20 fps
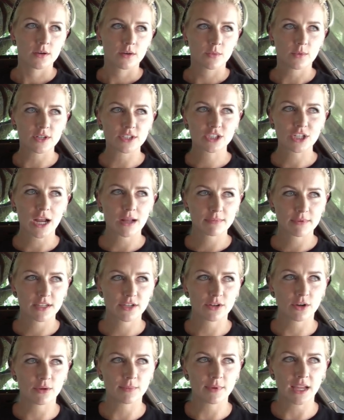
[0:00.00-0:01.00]
One shop, they
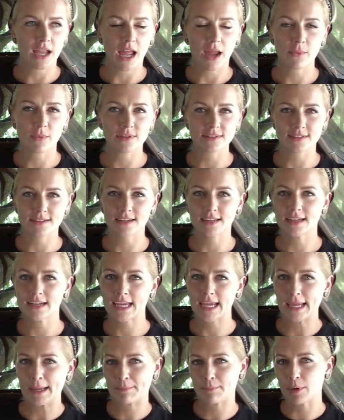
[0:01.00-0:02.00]
told me I wasn't going to
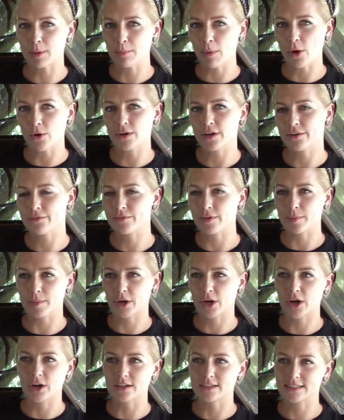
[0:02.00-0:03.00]
get promoted from a
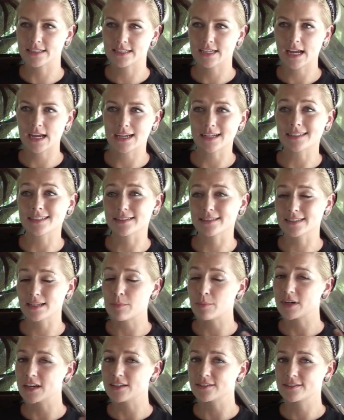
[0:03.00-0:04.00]
courtesy tech until
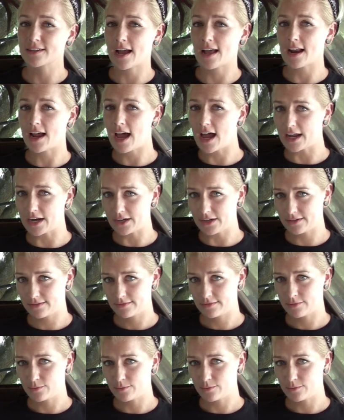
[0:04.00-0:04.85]
someone else got hired,